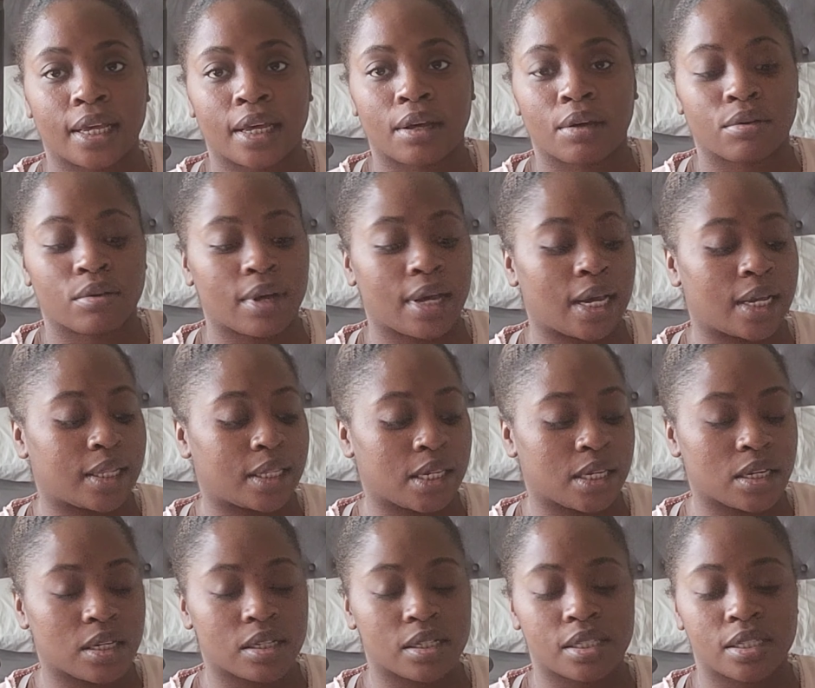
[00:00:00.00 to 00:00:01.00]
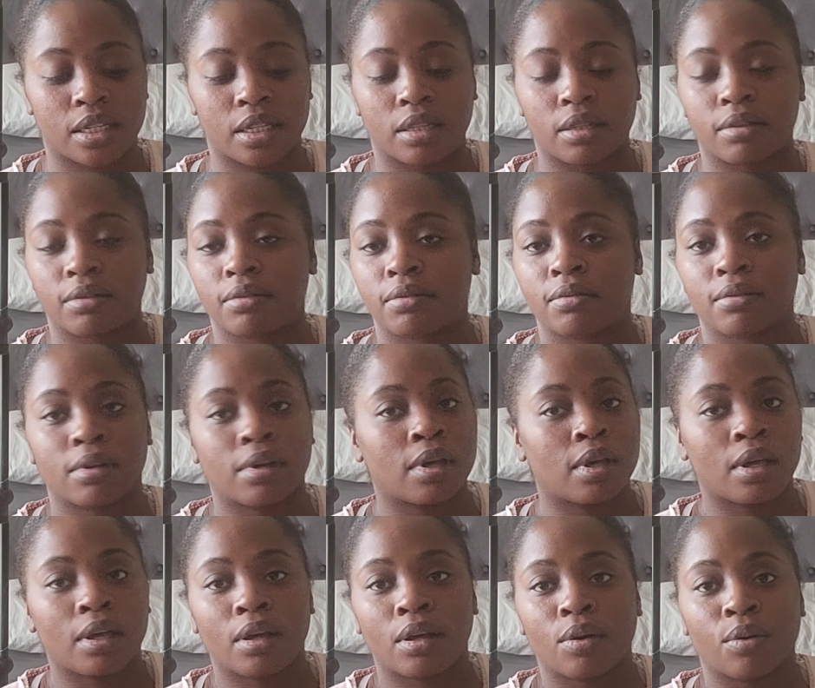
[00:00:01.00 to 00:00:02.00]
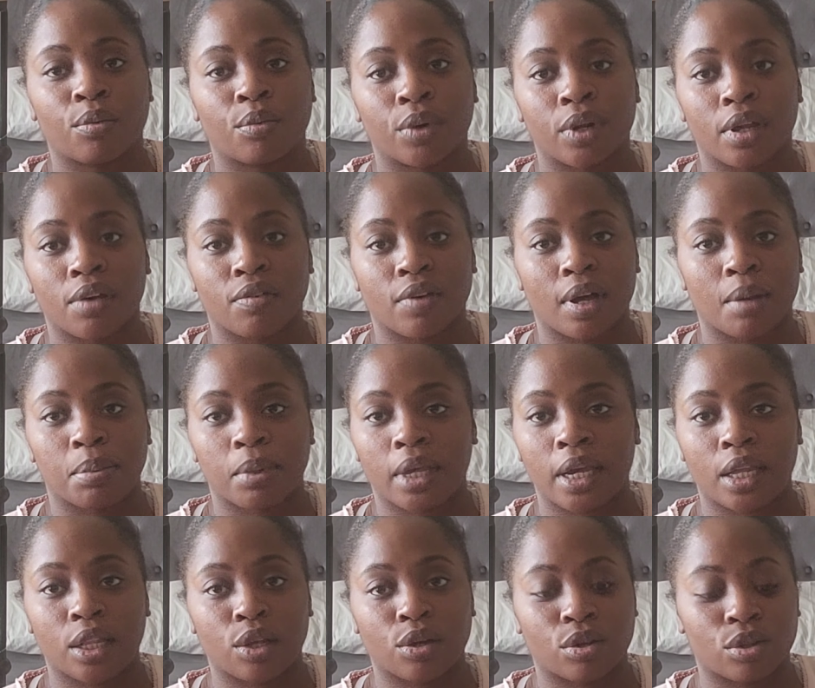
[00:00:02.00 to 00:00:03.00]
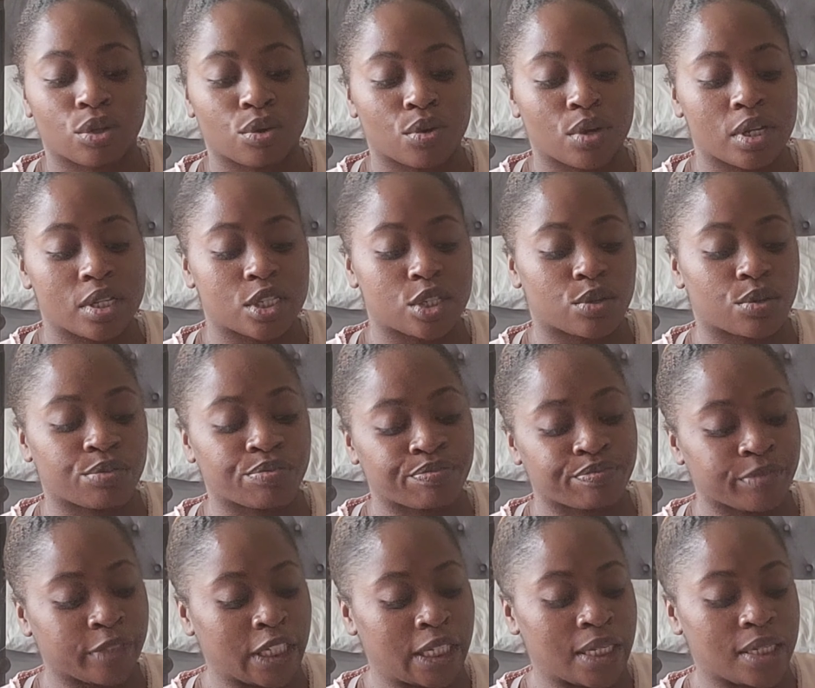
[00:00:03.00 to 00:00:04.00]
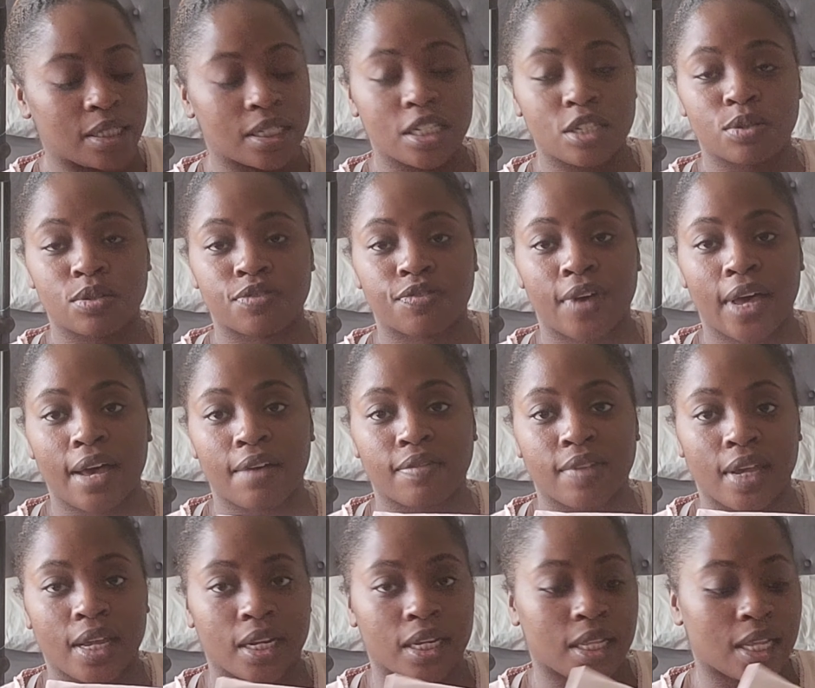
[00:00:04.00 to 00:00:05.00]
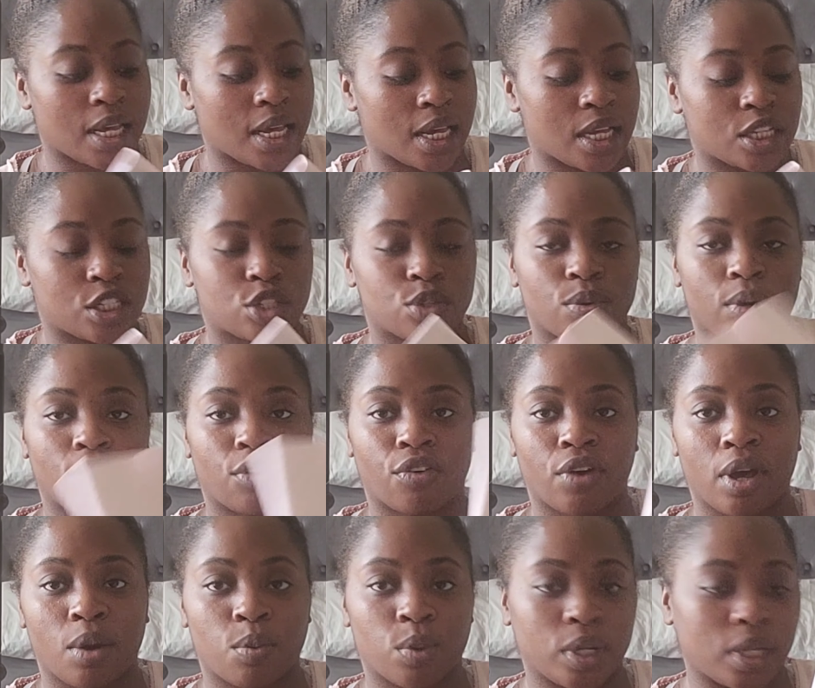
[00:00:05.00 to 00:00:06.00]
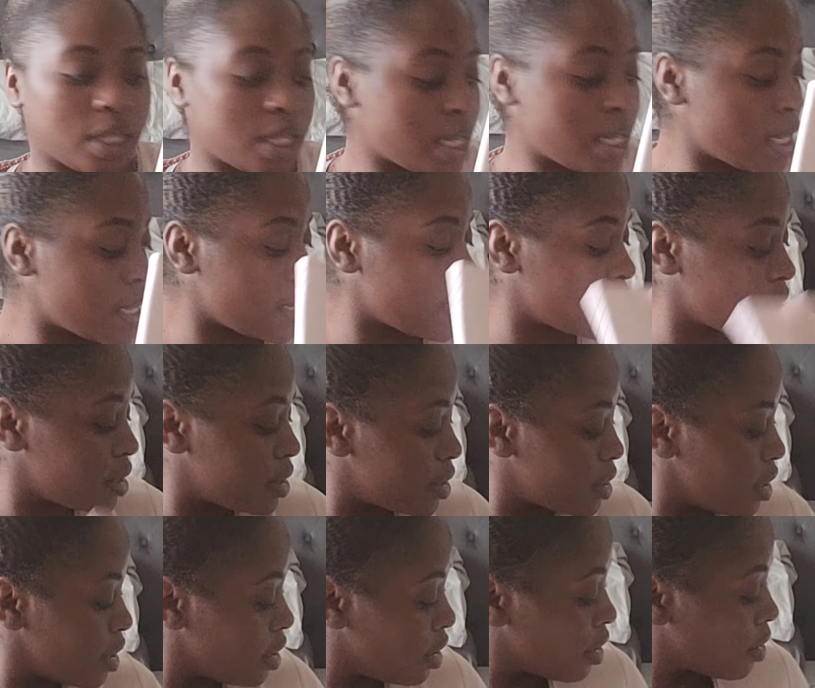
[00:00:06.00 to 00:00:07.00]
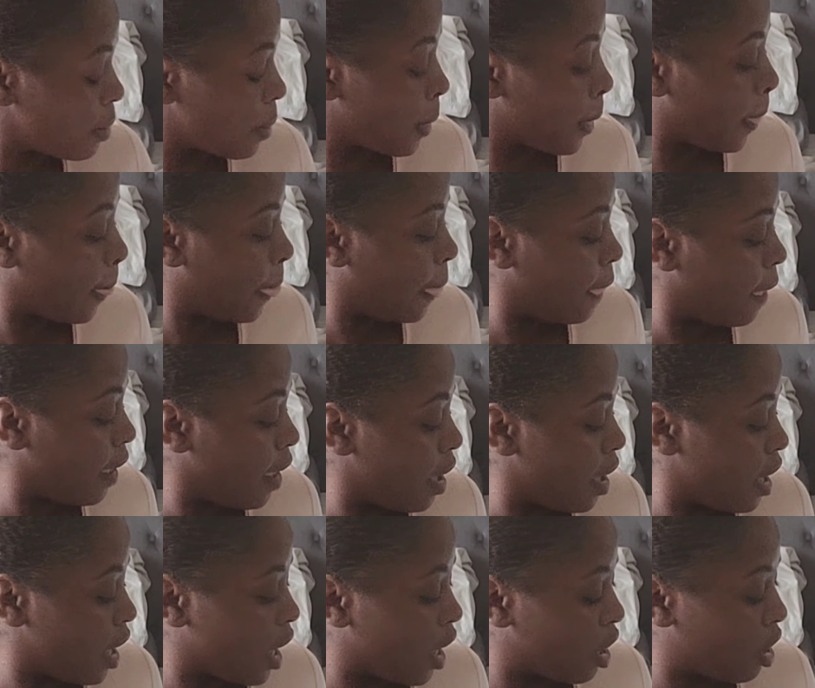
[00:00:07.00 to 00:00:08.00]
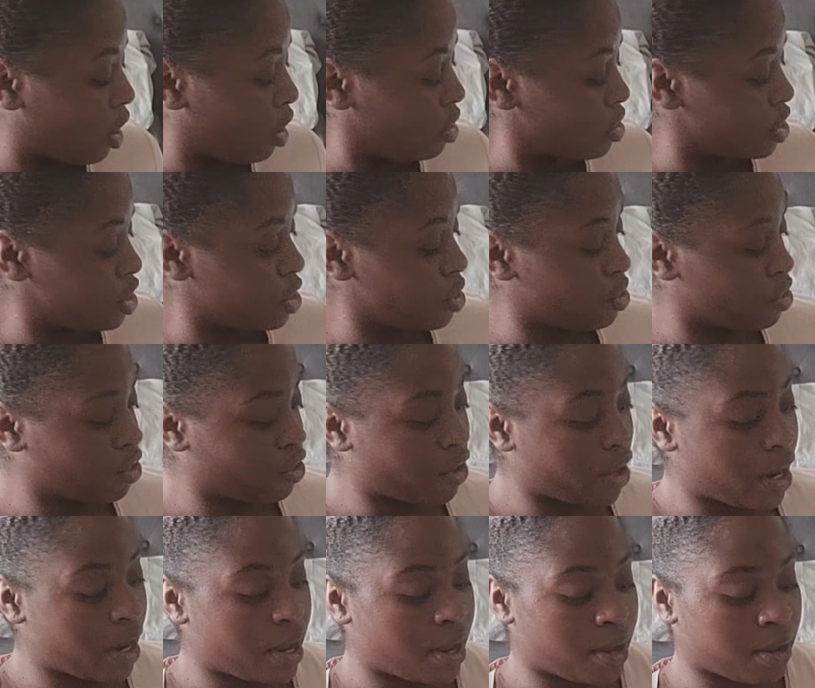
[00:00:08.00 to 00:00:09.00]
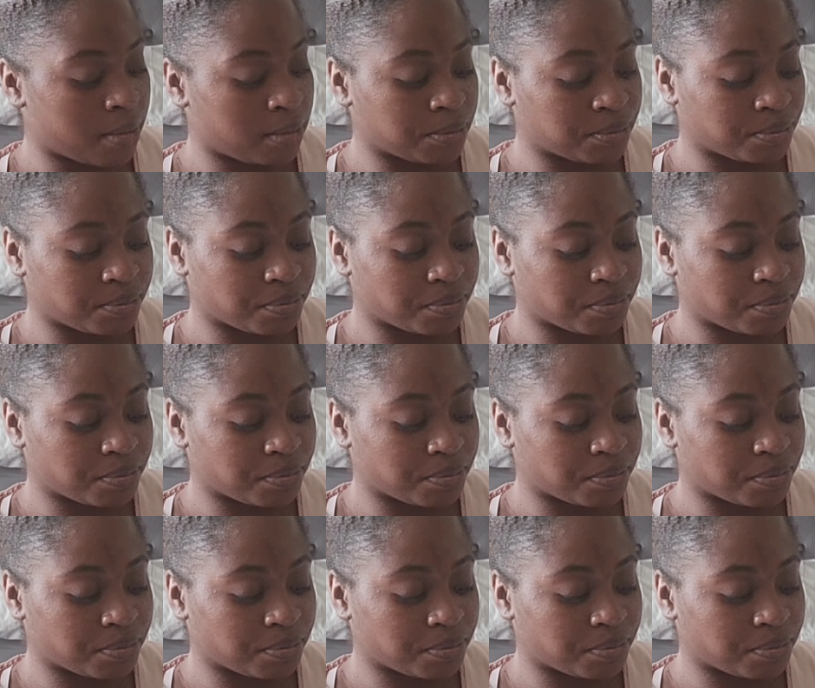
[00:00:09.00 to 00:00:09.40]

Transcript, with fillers: down ideas and whatever I plan on doing. So this was $5.99, so I grabbed one of these. I also grabbed